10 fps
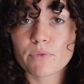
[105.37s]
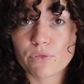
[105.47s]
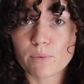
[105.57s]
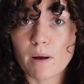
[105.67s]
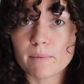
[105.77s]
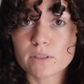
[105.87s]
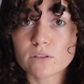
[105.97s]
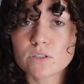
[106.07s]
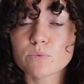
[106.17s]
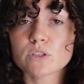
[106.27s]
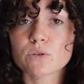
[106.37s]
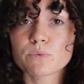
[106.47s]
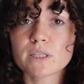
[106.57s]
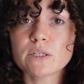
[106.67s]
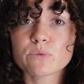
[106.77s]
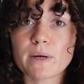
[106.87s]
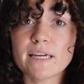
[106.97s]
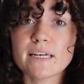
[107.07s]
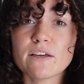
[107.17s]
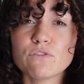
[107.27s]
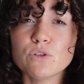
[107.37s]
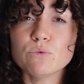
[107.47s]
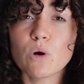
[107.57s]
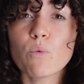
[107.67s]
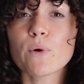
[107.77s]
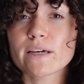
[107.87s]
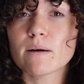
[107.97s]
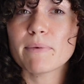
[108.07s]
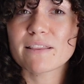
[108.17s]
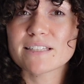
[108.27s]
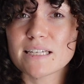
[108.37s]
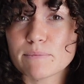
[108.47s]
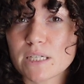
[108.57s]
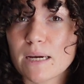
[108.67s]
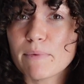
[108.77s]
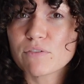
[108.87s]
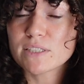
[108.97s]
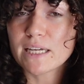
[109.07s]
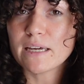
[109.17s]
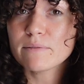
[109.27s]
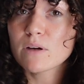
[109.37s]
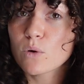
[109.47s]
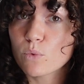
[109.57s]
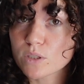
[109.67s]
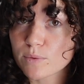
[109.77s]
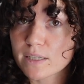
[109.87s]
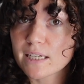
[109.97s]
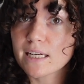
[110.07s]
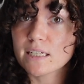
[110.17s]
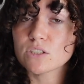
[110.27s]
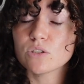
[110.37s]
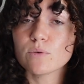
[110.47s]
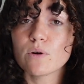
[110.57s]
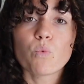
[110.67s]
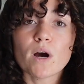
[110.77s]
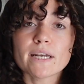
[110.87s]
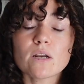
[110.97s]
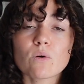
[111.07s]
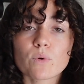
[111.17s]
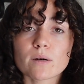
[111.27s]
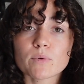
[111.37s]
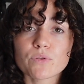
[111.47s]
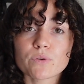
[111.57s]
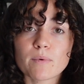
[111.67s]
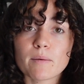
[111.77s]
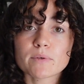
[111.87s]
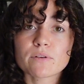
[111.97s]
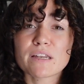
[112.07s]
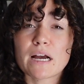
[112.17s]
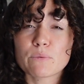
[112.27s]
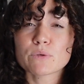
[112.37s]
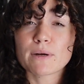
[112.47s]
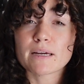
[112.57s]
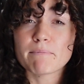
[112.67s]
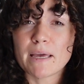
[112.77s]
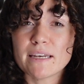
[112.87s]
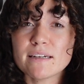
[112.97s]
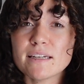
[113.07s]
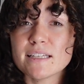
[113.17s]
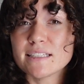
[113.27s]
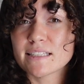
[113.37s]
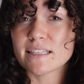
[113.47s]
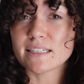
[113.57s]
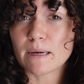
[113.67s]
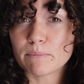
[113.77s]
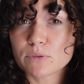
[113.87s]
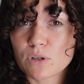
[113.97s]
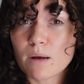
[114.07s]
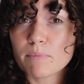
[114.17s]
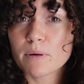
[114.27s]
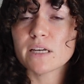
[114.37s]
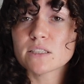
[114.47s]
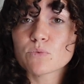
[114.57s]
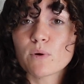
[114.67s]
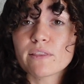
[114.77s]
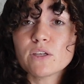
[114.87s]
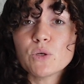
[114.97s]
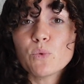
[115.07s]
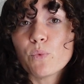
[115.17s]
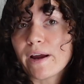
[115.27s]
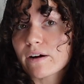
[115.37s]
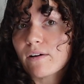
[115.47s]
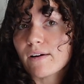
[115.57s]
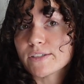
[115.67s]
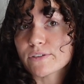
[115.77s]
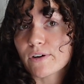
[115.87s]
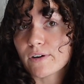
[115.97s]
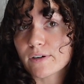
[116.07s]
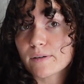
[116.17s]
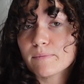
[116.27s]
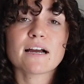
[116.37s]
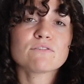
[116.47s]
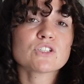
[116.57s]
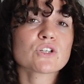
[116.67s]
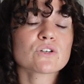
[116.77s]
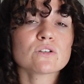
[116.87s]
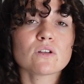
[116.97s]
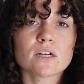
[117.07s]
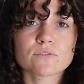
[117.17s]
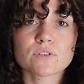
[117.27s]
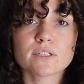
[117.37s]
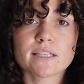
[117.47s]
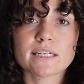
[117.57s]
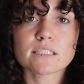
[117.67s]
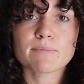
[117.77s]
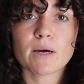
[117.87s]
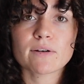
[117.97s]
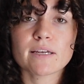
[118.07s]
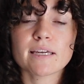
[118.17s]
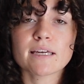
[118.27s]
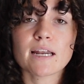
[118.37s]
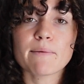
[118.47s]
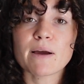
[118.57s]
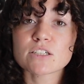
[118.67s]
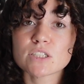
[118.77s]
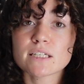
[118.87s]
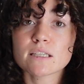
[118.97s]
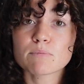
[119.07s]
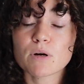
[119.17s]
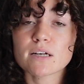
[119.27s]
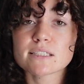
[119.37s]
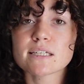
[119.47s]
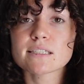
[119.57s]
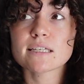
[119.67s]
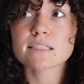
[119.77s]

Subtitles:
thermometers, which are really great if you don't wake up at the same time every day, which we're going to get into. One wearable thermometer that I would recommend is the Temp Drop. It's one that you wear on your arm. I've just heard a lot of good things about it, and I'm actually in the process. At